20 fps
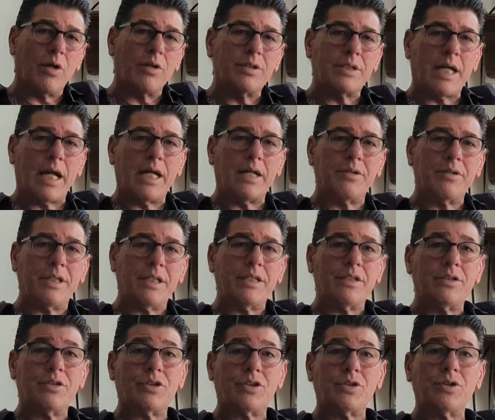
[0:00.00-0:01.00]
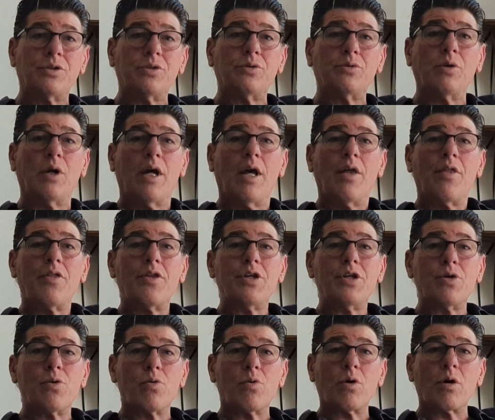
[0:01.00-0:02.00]
are dialed into
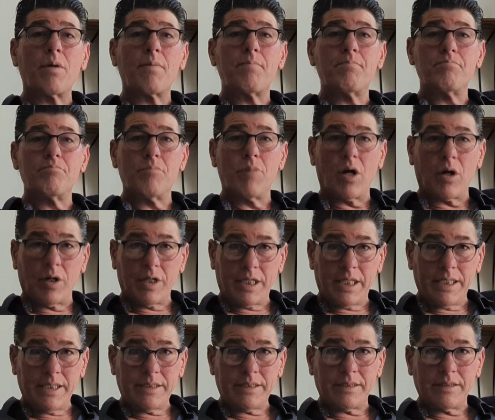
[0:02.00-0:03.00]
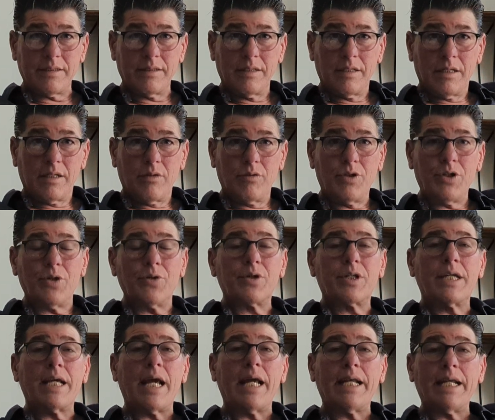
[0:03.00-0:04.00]
your market, whether you're
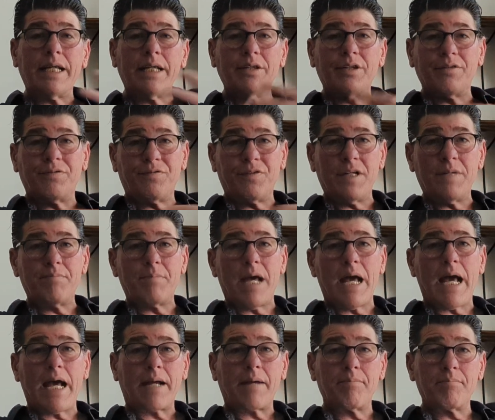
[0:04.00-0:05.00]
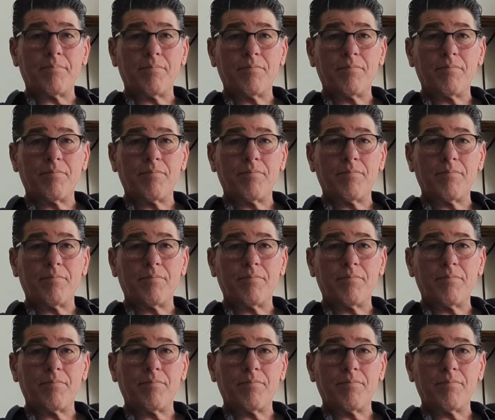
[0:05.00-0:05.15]
getting the feedback